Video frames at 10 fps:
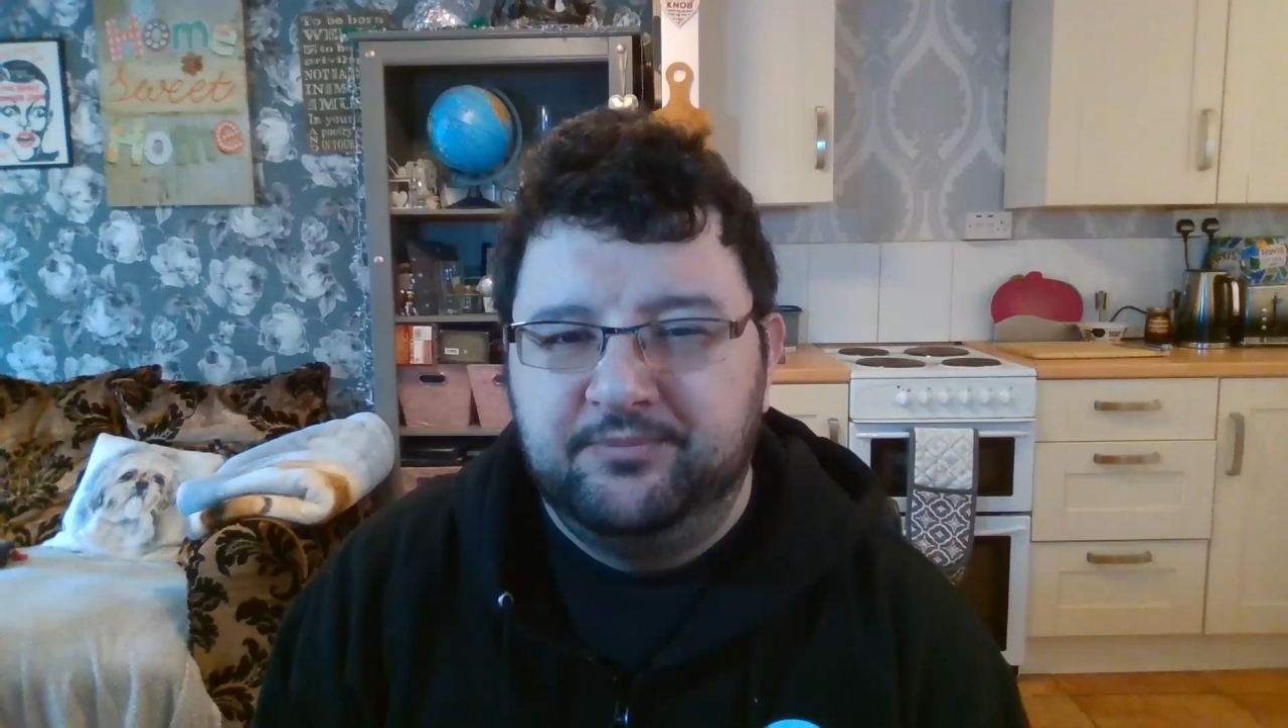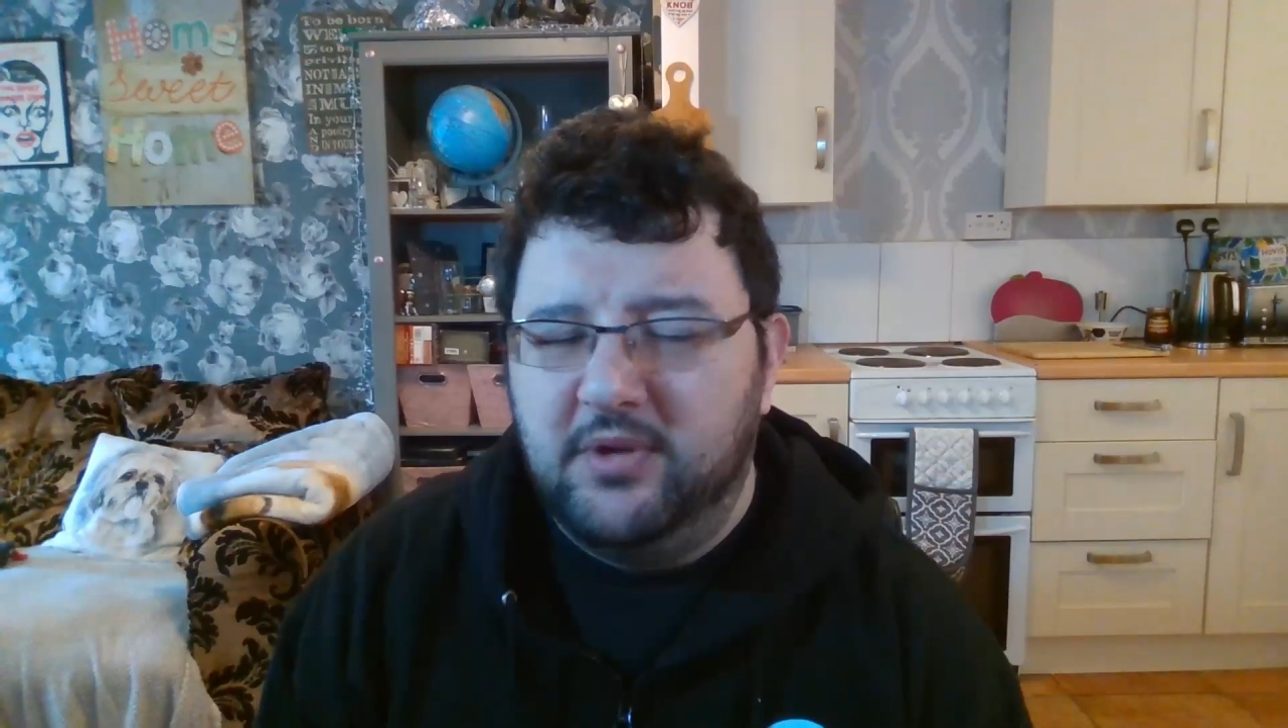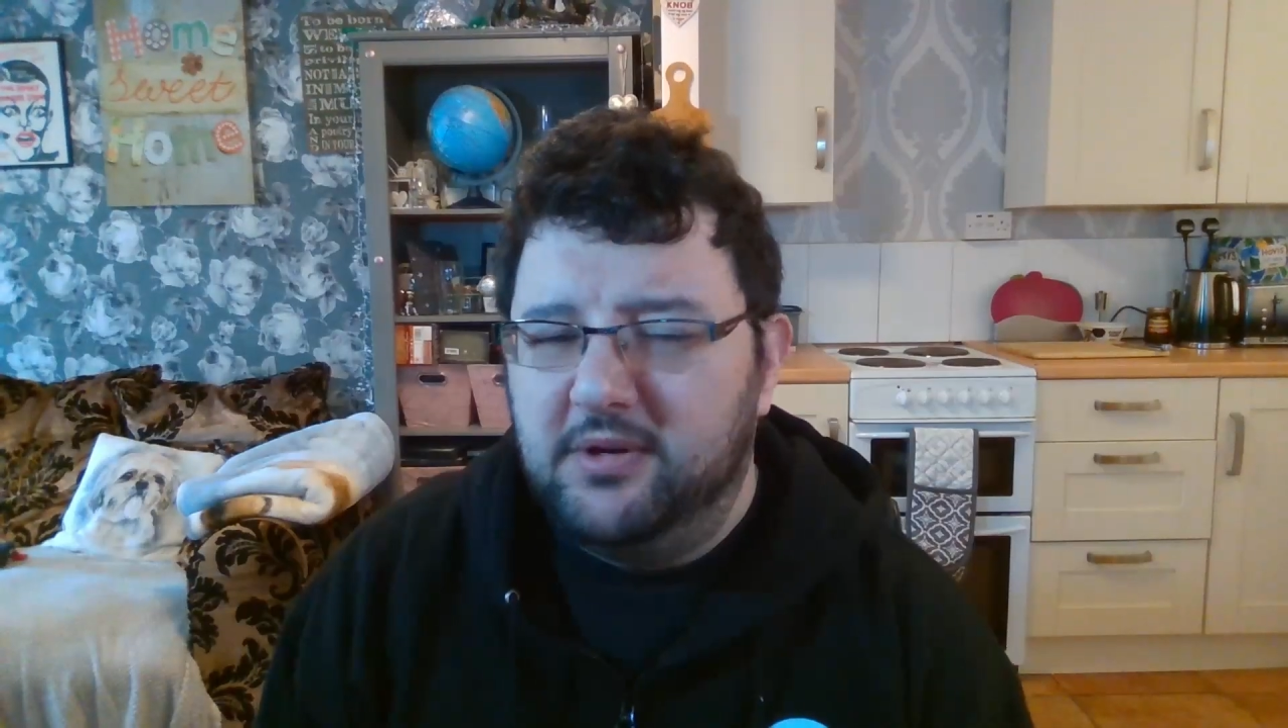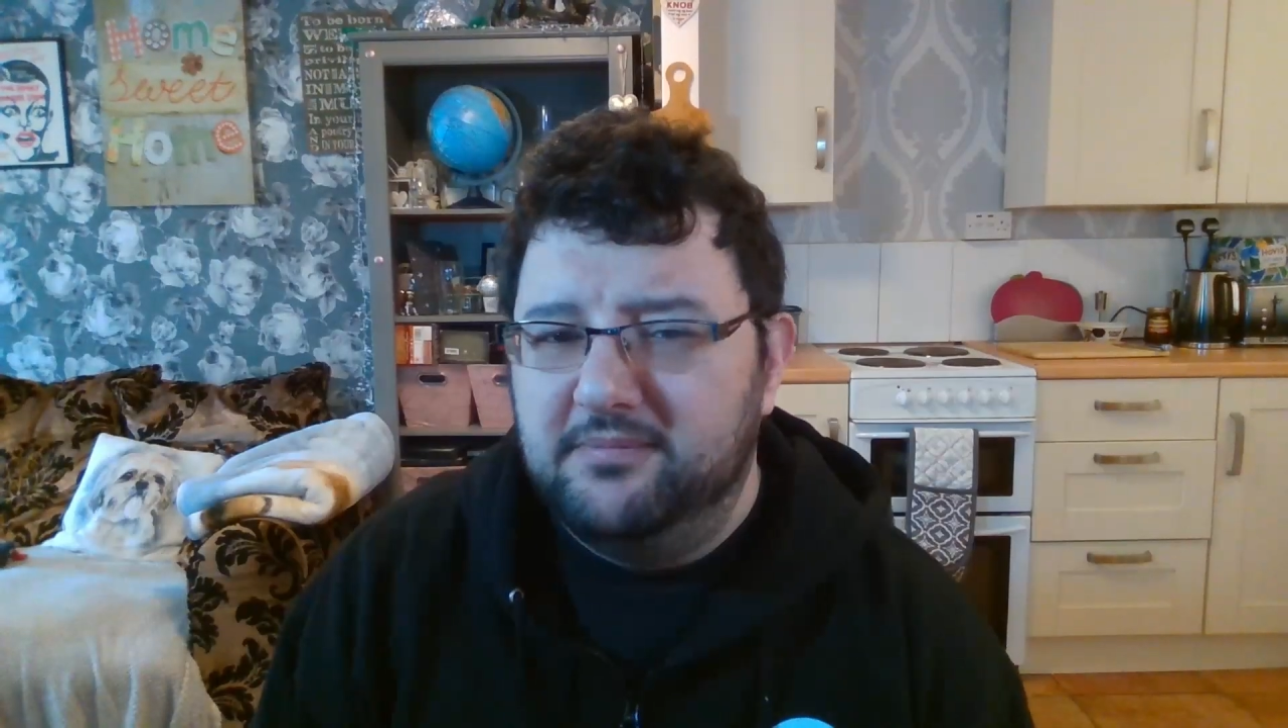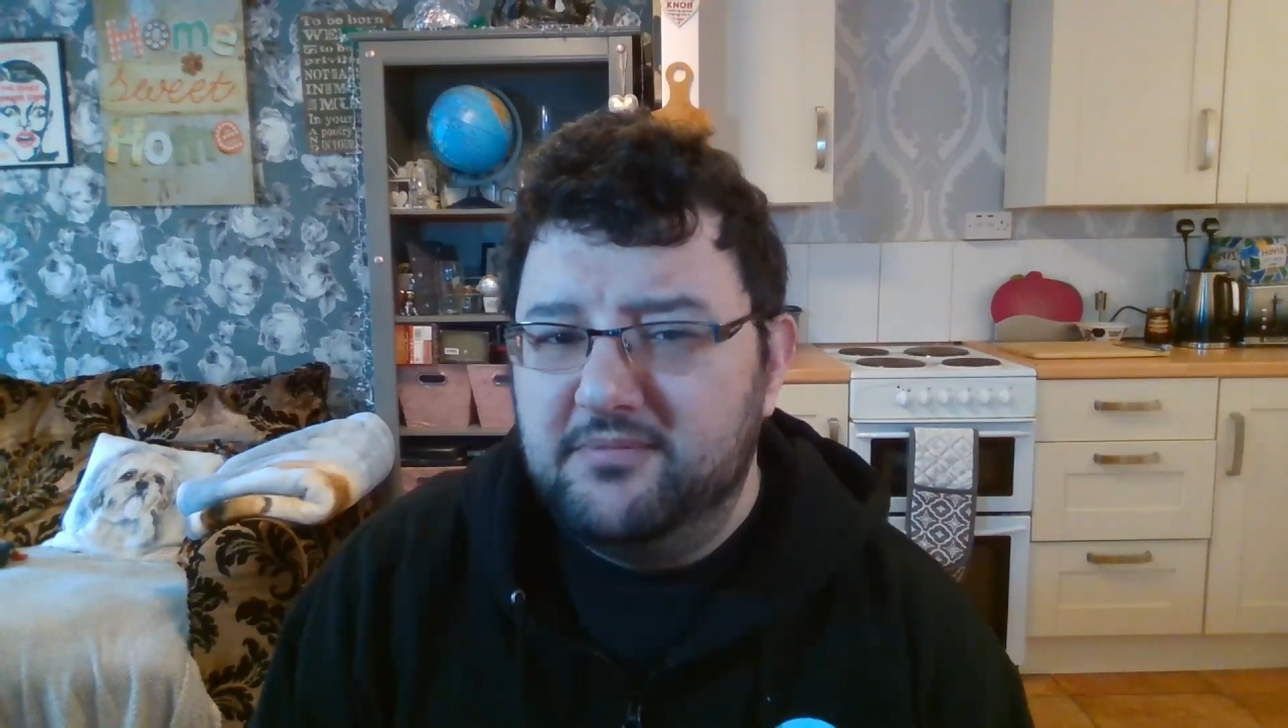
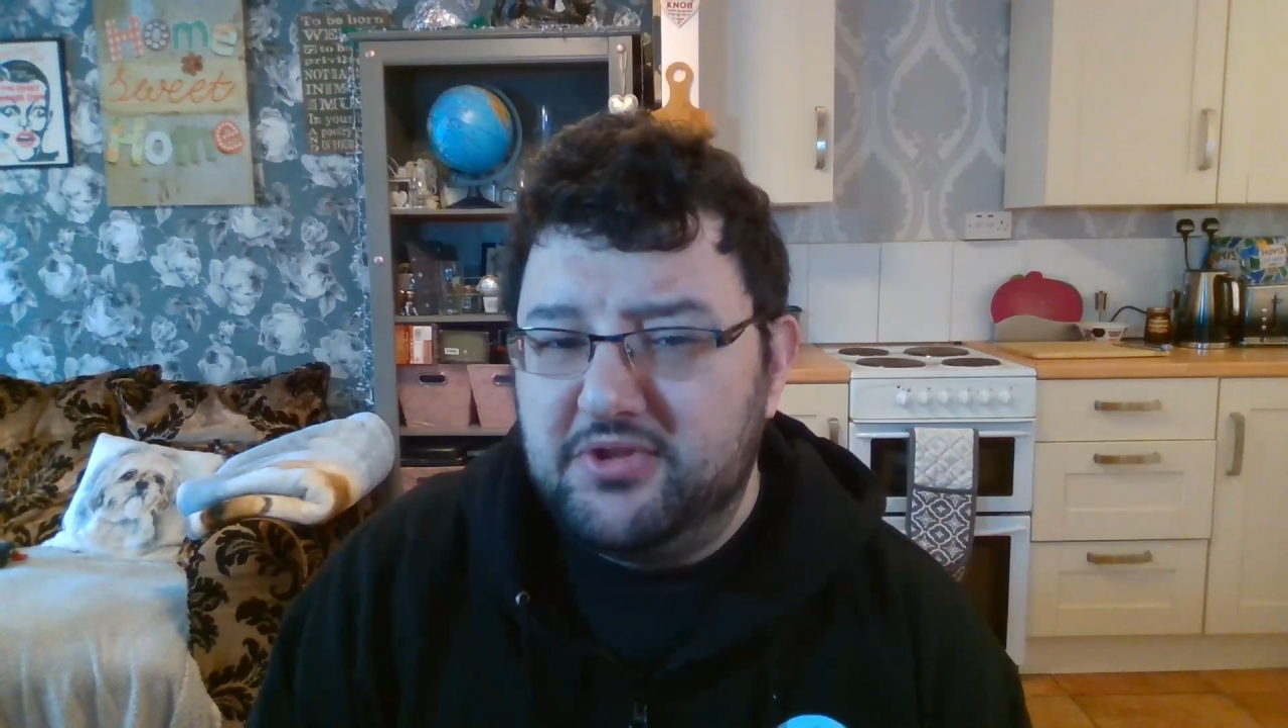Well,